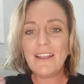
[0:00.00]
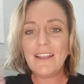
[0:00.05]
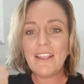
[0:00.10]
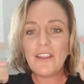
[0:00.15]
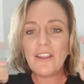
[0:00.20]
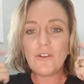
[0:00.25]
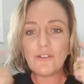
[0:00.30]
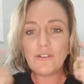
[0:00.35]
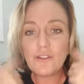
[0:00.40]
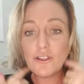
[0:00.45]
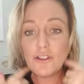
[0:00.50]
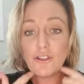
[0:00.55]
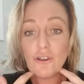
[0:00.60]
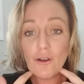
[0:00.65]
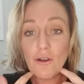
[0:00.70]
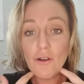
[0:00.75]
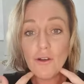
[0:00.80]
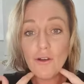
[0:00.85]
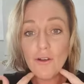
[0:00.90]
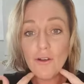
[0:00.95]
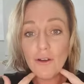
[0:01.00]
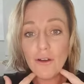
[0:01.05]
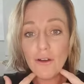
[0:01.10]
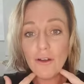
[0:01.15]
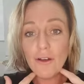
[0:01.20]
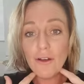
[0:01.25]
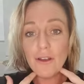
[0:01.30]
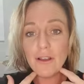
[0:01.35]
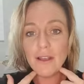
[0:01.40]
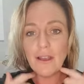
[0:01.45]
your jaw,
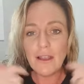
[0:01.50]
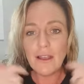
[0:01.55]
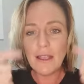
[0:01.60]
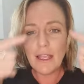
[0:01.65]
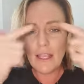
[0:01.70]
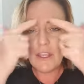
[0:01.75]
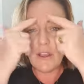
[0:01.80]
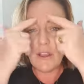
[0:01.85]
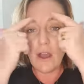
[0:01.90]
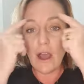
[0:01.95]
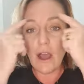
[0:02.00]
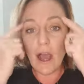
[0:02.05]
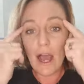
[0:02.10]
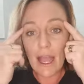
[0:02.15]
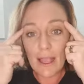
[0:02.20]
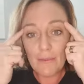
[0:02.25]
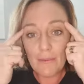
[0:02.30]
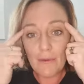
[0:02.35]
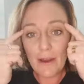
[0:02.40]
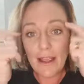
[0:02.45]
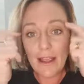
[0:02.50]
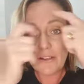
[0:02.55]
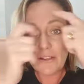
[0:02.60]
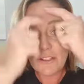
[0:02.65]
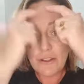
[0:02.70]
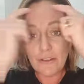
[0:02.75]
your eyebrows,